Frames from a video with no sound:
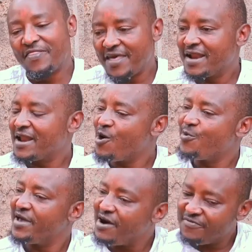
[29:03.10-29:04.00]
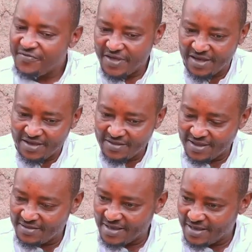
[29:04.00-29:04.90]
Then now we have
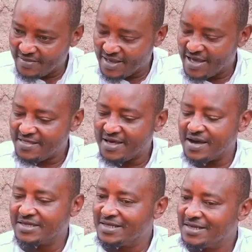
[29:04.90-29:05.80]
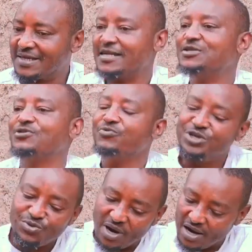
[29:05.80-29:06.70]
the other
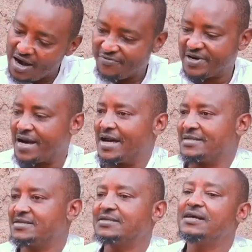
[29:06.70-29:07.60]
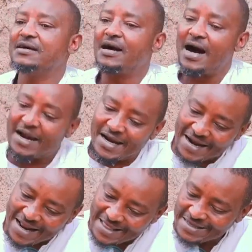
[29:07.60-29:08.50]
generation which were after us, and
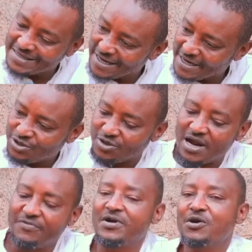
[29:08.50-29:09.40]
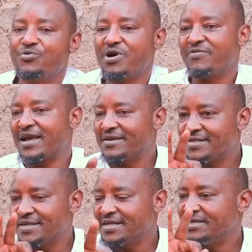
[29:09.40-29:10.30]
another generation after. We have
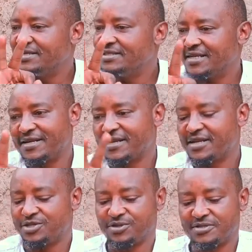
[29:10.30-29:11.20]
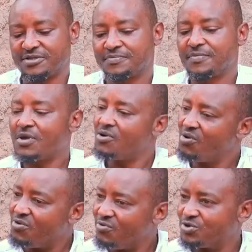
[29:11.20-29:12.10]
like three generations.
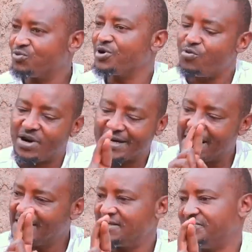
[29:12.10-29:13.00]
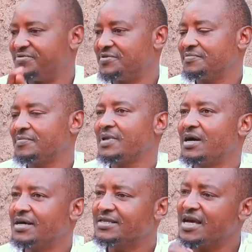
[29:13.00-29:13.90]
Tumekuwa tight hivi.
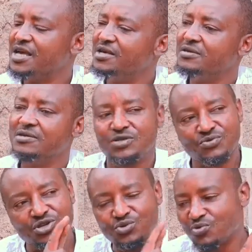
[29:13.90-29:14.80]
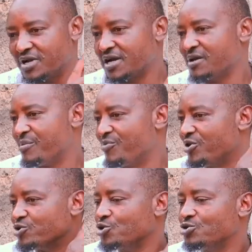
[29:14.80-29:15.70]
And sahi, tunashugulika na
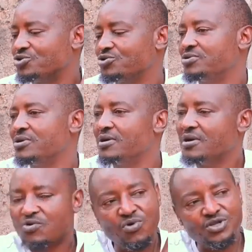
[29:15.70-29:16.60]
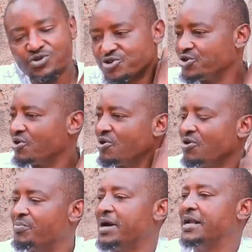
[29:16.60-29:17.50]
mambo ya Ochonjo kwa social
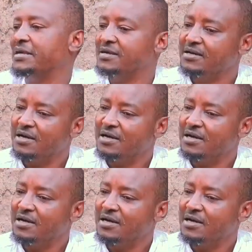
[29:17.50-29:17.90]
hall pale.